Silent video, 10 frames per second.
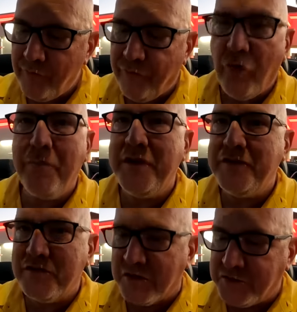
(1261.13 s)
Four
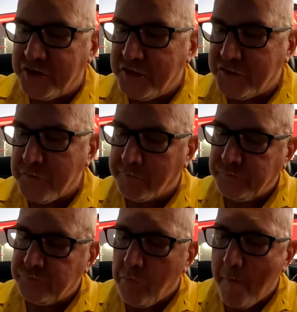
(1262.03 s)
pieces of cheese.
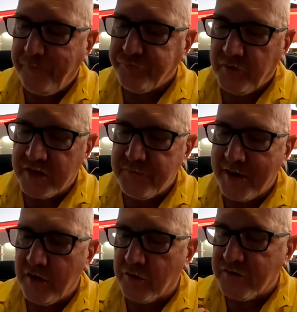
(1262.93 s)
Just make it all